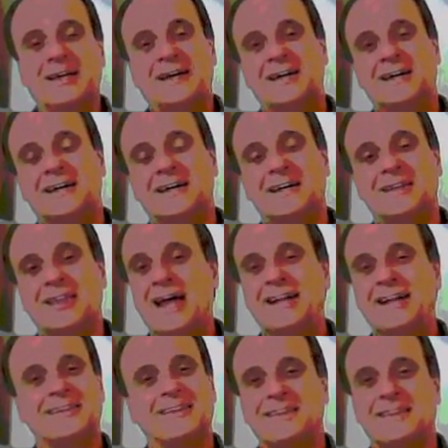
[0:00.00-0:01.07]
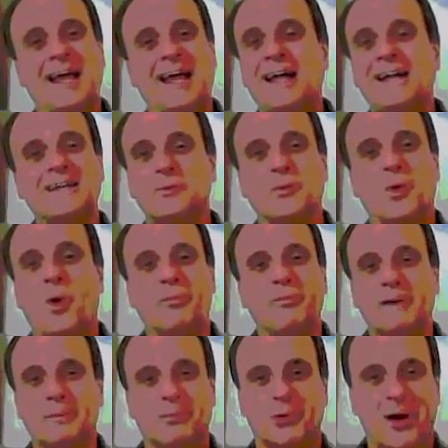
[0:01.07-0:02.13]
That won't
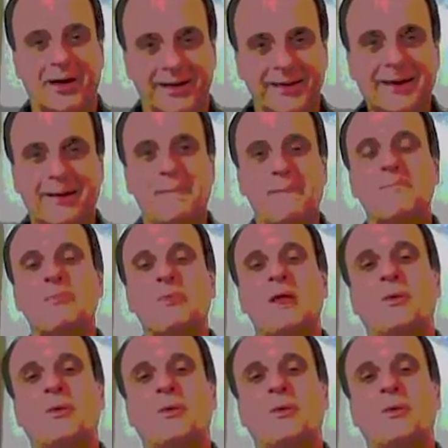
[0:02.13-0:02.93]
be brought up.